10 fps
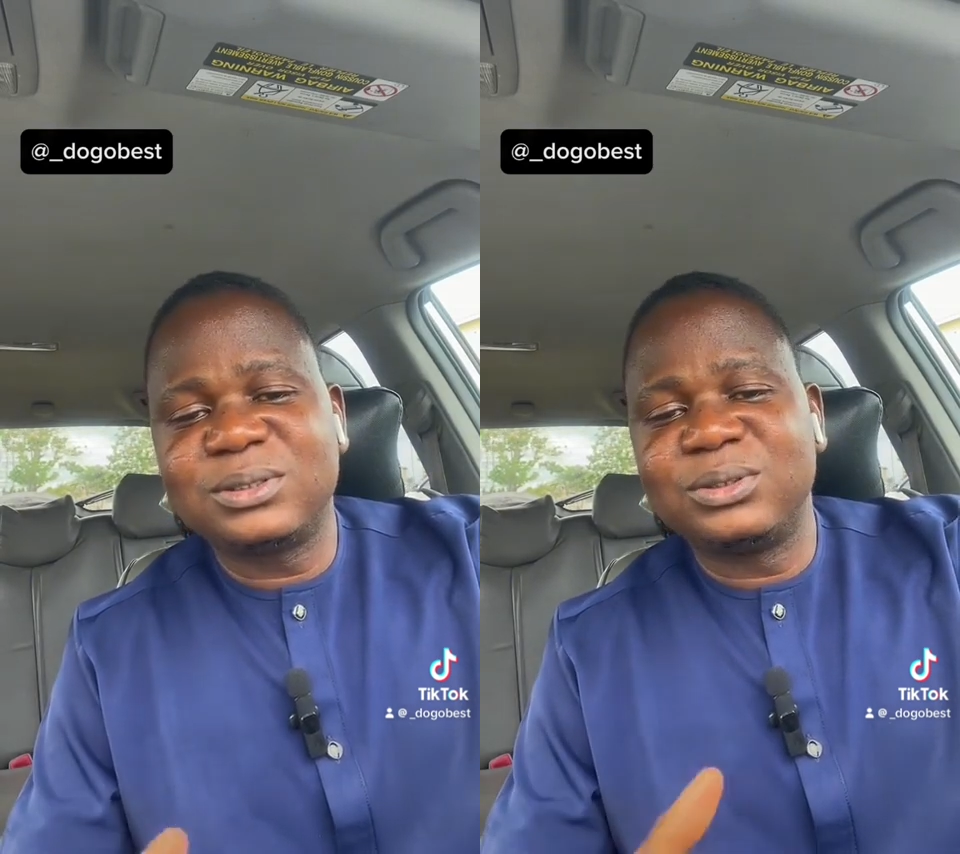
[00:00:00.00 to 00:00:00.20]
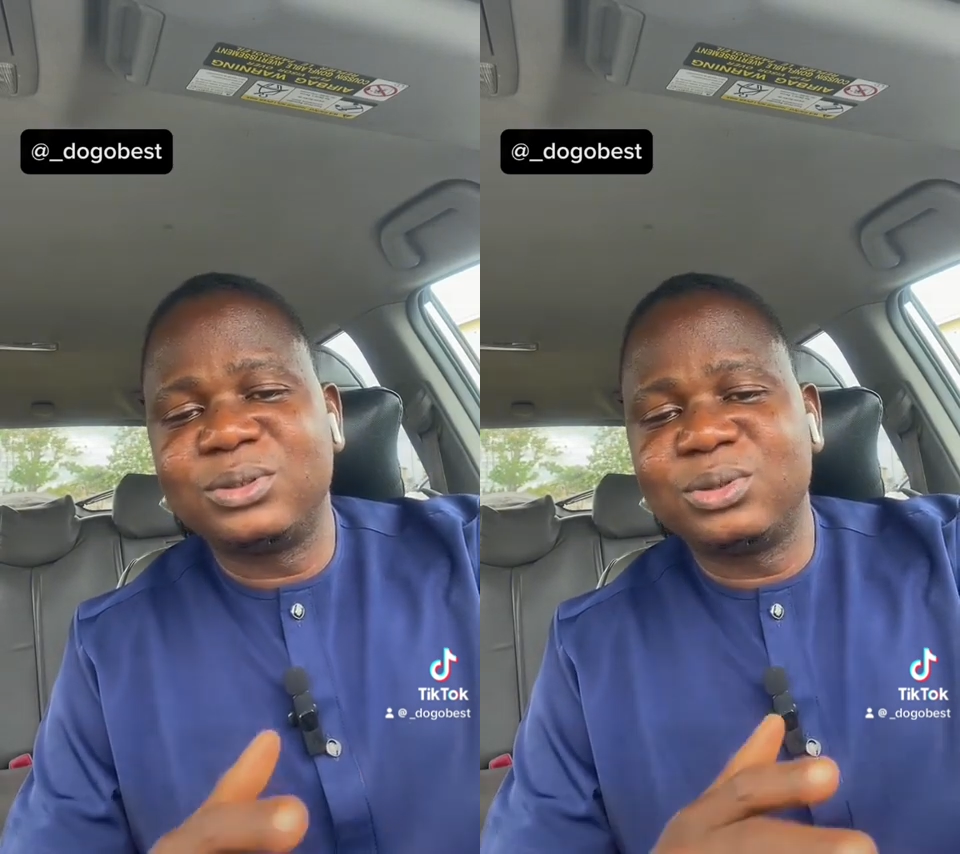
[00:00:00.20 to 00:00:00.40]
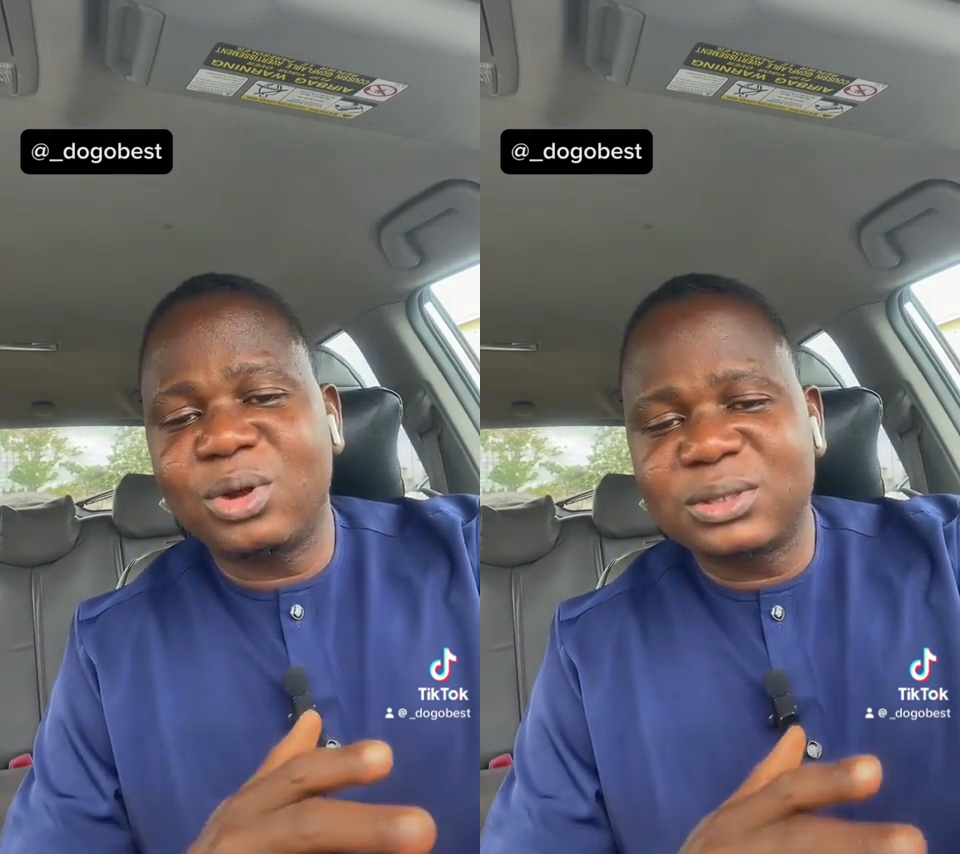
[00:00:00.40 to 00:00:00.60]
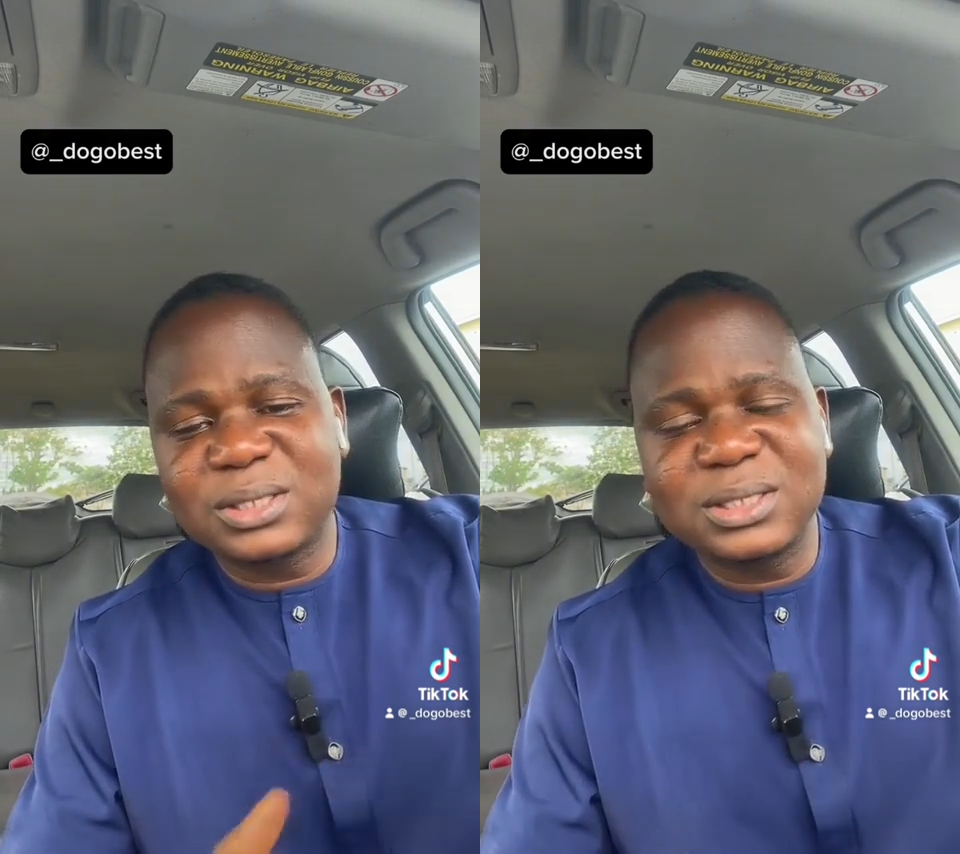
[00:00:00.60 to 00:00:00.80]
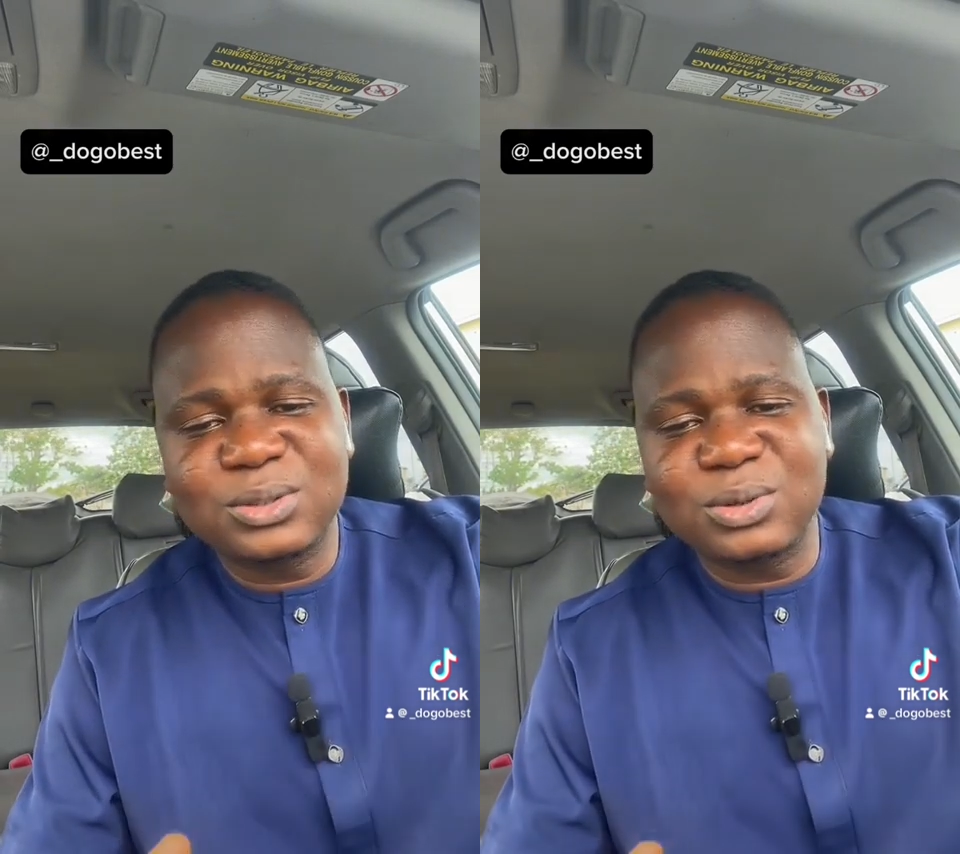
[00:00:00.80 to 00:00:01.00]

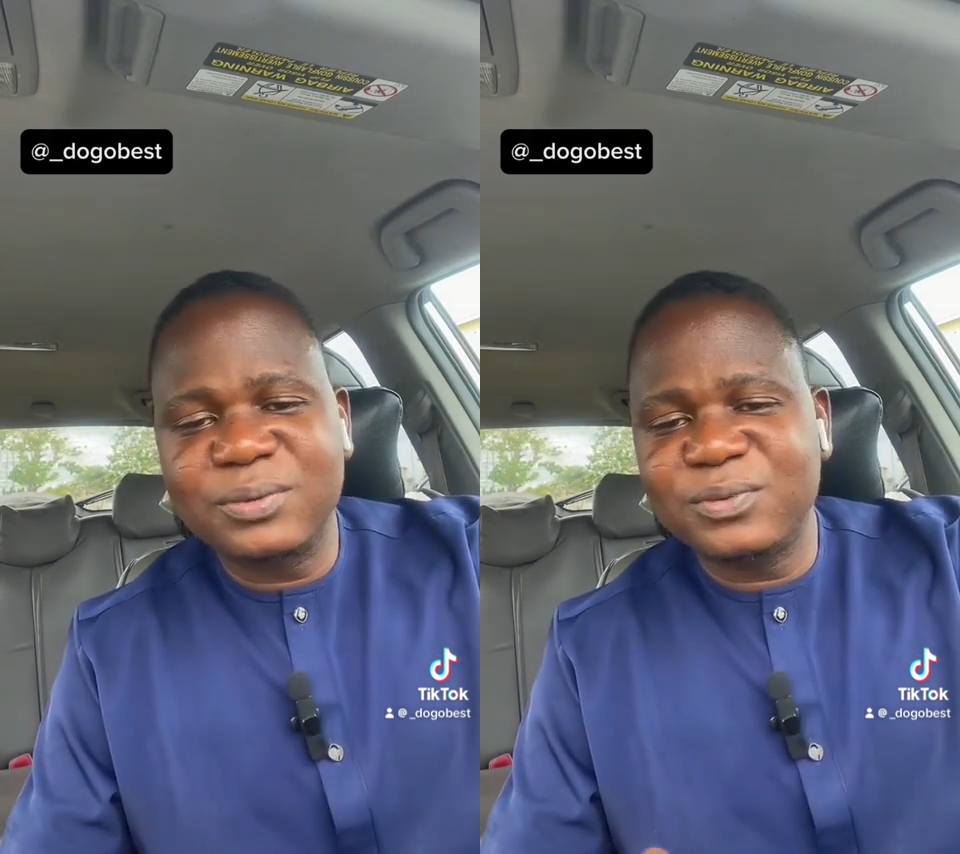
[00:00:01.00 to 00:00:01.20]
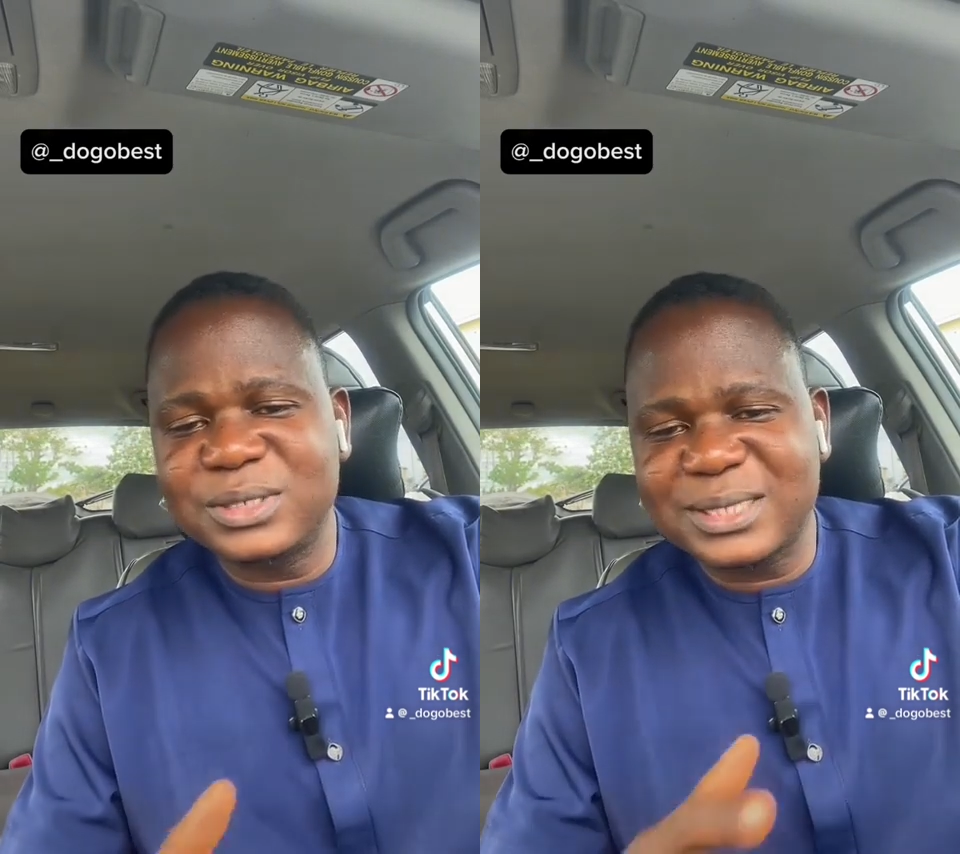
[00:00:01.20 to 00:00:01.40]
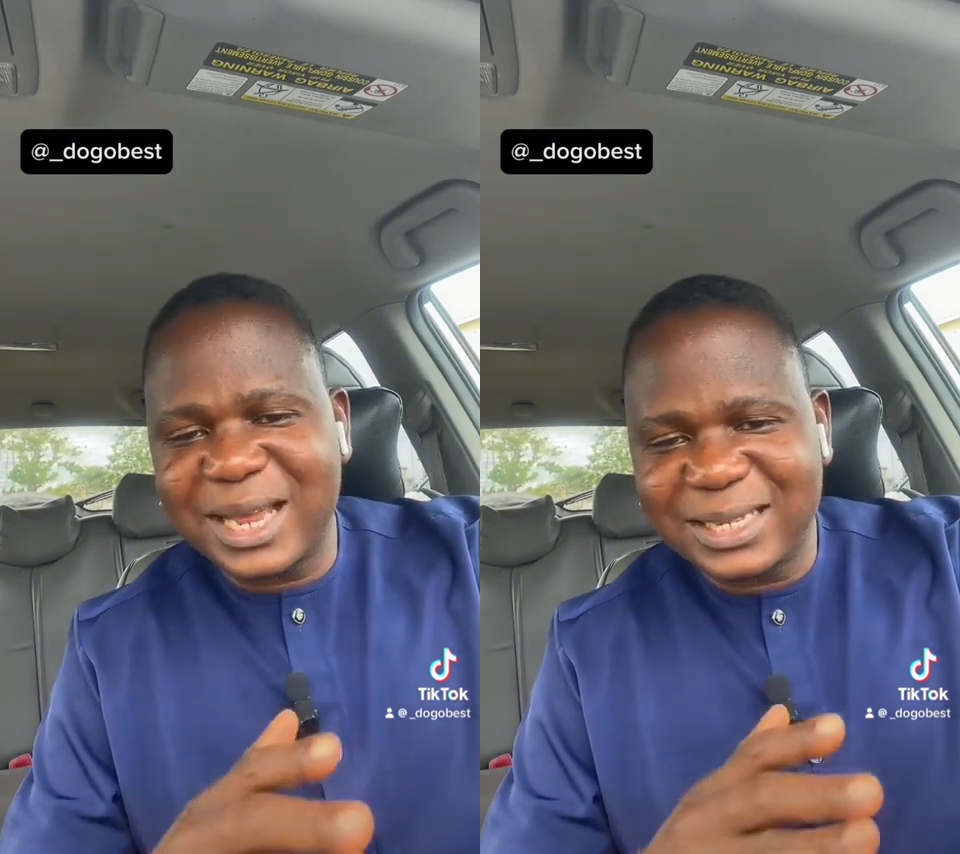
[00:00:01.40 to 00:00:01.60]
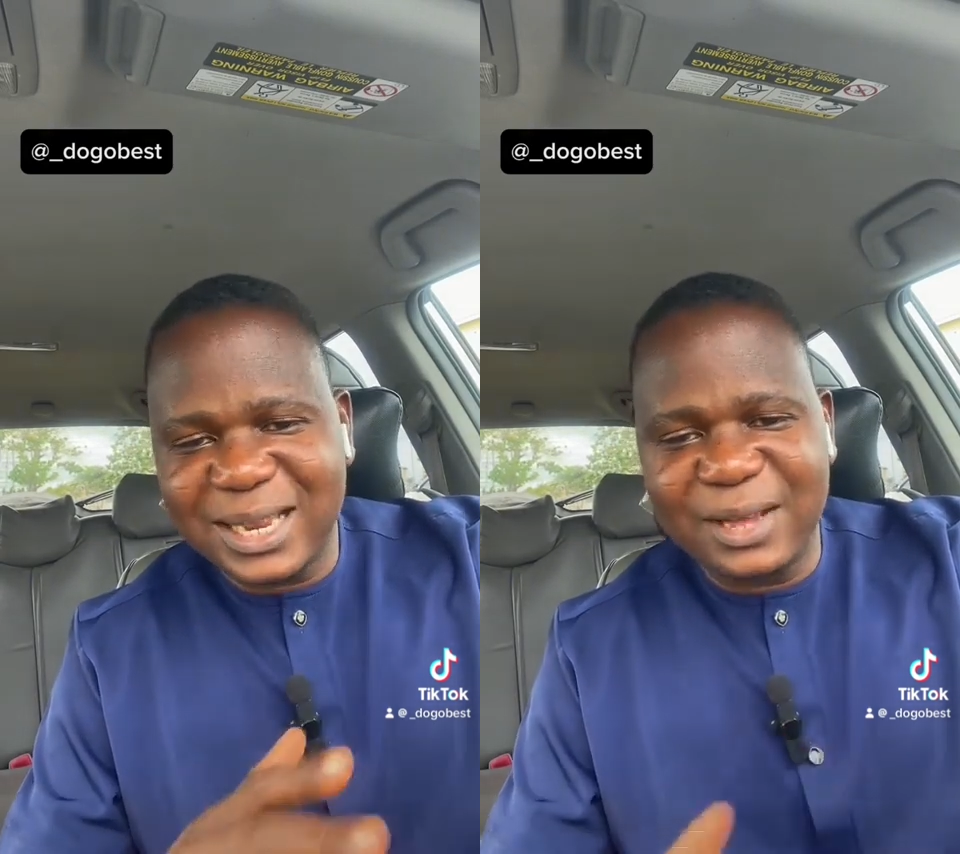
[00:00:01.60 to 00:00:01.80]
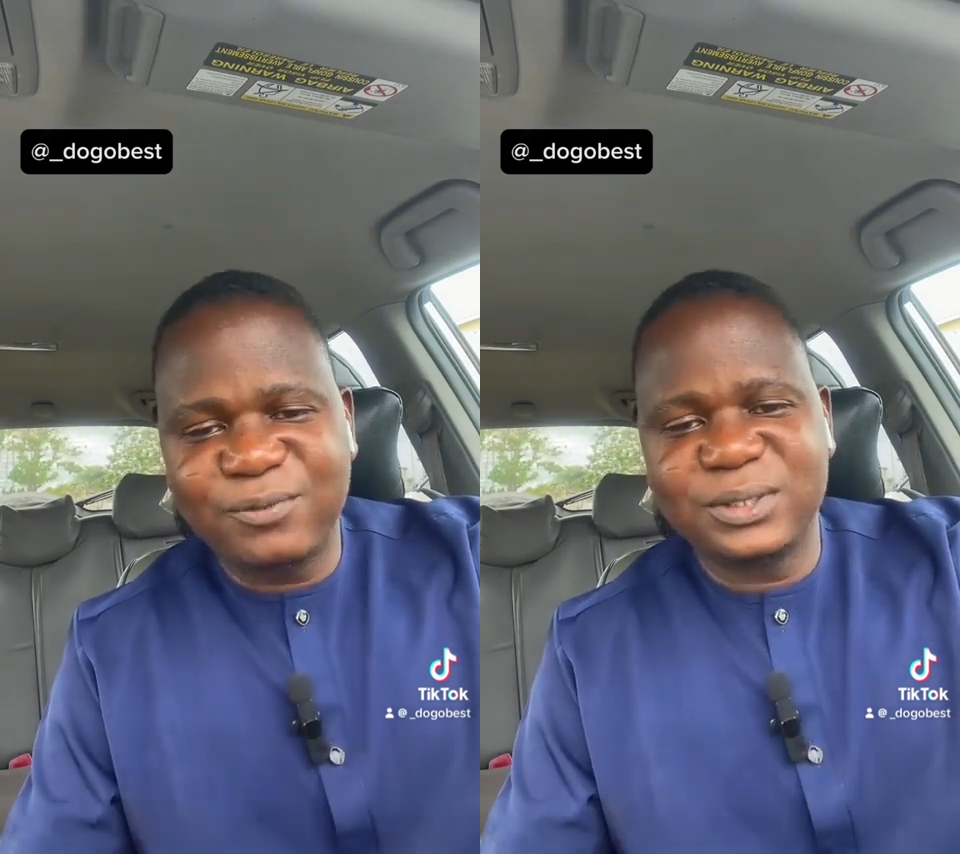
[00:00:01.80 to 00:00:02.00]
nothing to even start
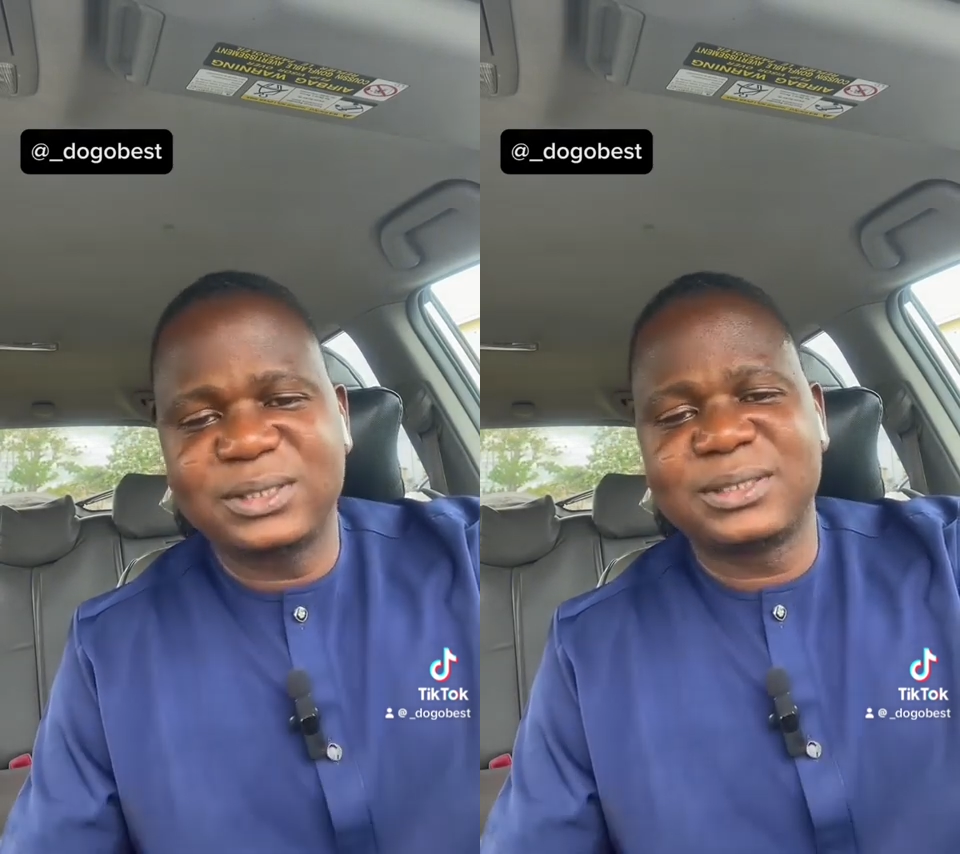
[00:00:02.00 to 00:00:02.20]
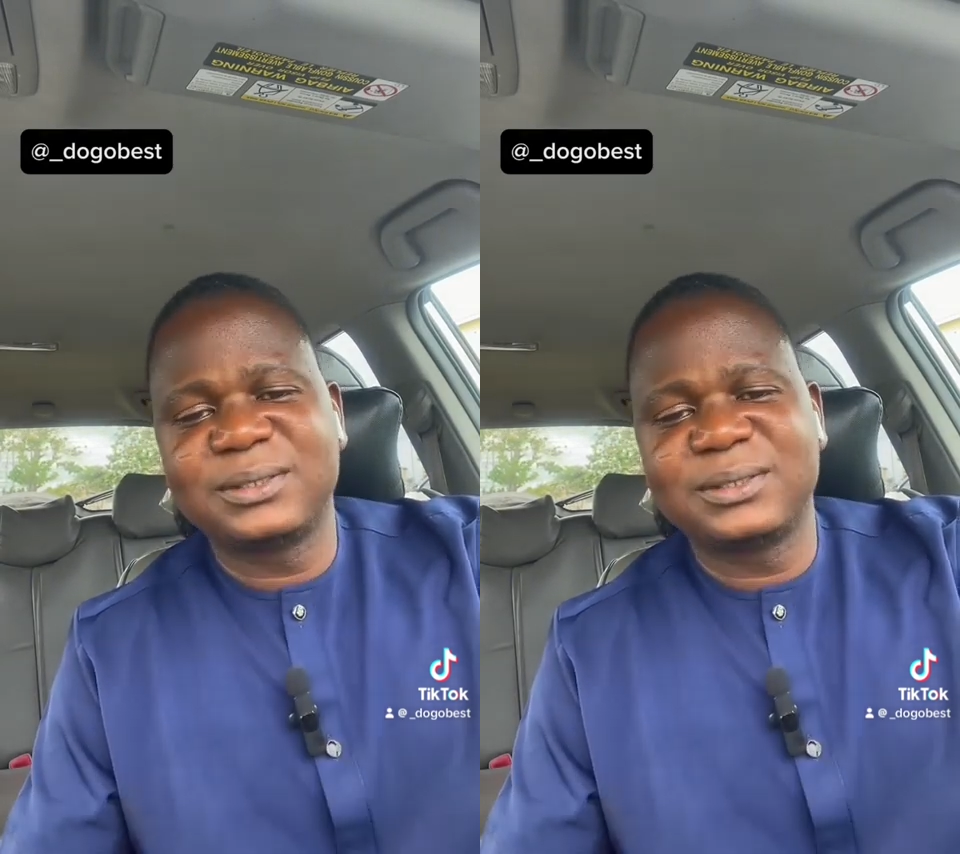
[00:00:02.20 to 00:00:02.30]
life with.